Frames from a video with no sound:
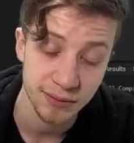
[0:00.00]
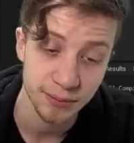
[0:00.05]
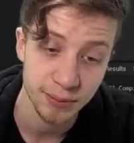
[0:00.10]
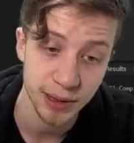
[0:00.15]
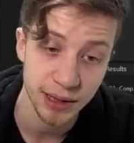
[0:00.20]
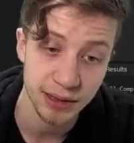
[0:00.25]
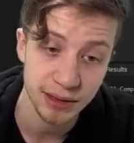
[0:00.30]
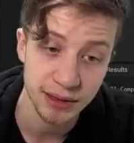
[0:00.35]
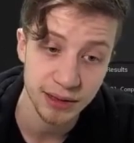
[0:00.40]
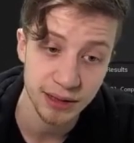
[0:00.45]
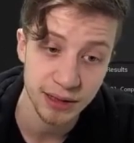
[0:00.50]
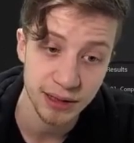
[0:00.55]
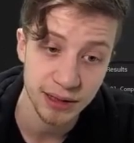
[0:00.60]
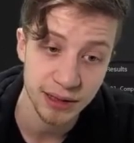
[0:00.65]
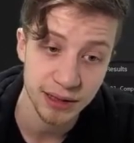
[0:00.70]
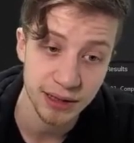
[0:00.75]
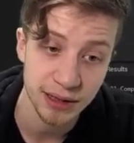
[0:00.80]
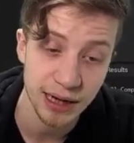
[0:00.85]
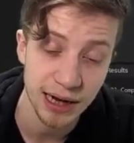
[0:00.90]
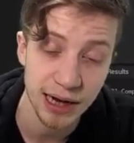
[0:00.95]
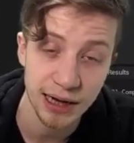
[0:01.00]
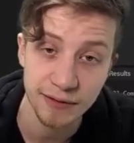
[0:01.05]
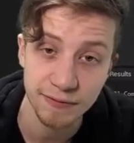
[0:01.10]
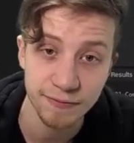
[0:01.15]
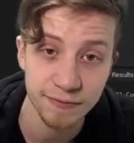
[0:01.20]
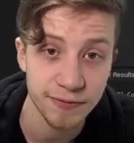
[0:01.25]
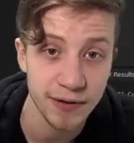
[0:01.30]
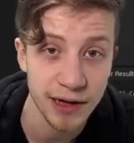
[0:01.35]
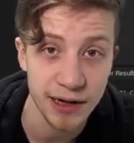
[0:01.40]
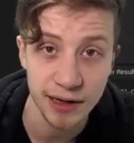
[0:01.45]
but uh, i
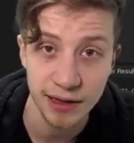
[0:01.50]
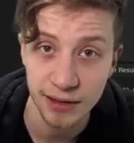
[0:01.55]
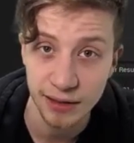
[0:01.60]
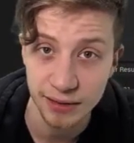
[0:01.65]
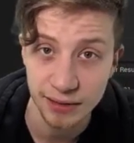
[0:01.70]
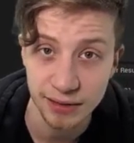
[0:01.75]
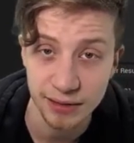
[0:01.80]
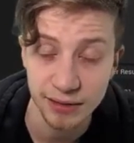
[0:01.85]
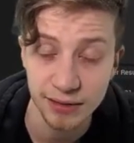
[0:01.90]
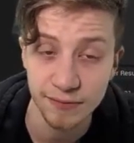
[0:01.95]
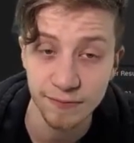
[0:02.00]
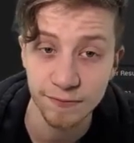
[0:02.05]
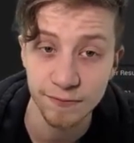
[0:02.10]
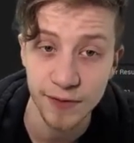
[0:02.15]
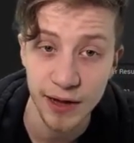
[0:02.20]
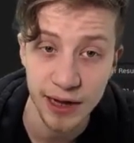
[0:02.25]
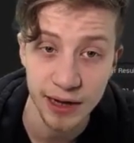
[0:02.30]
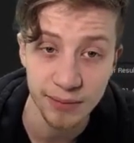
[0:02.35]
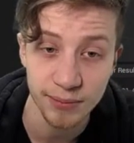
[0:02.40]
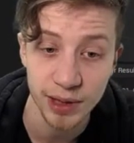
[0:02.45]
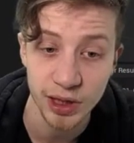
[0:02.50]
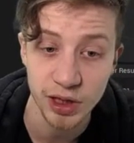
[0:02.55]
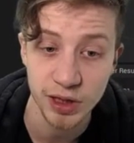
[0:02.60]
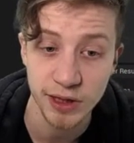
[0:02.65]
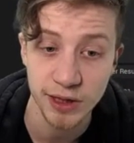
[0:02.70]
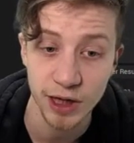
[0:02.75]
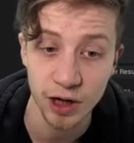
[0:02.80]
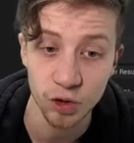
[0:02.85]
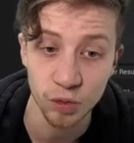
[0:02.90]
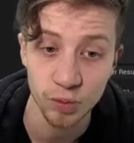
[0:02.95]
very very much
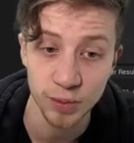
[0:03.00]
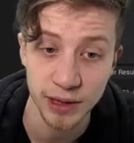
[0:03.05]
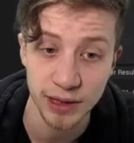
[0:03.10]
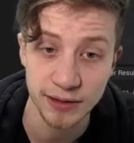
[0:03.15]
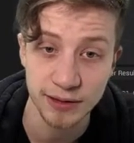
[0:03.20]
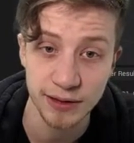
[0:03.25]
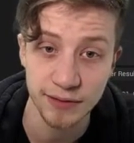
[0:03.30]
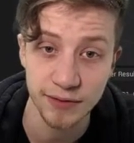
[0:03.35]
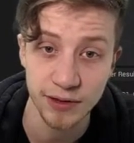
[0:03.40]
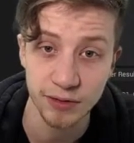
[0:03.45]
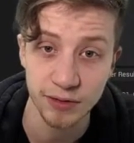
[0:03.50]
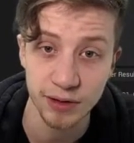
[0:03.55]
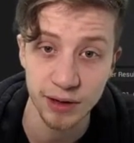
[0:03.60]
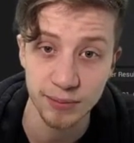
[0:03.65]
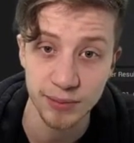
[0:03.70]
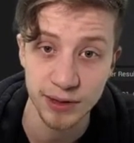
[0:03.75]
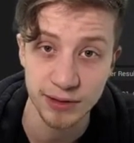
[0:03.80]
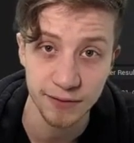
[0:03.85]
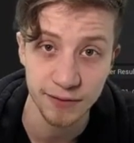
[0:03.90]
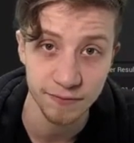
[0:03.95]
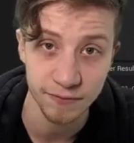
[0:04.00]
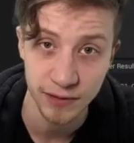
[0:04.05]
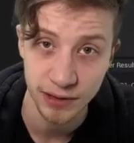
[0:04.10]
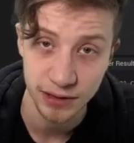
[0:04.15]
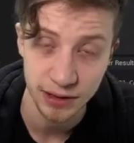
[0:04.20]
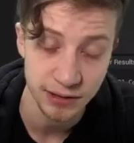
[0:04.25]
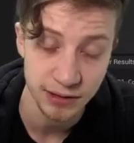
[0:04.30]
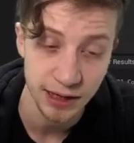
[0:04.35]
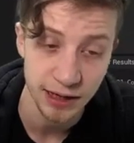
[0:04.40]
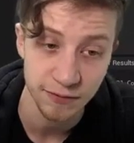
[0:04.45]
doubt it's ever going to be something
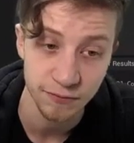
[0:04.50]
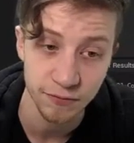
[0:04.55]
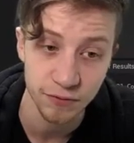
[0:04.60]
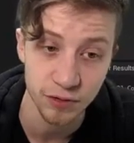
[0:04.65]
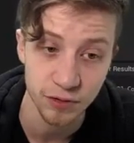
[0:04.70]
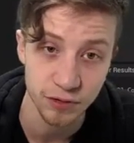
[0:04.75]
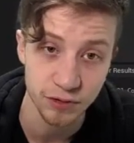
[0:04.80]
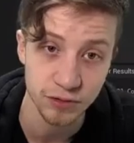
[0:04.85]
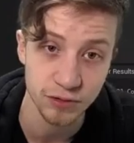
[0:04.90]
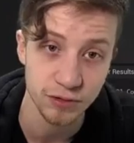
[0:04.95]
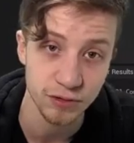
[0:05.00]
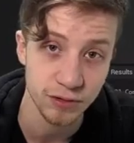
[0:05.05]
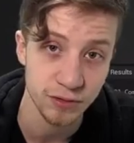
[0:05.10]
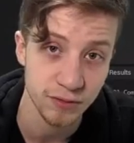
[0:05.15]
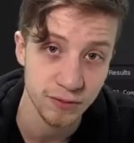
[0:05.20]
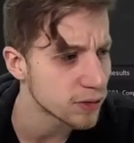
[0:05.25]
that's enforced on you.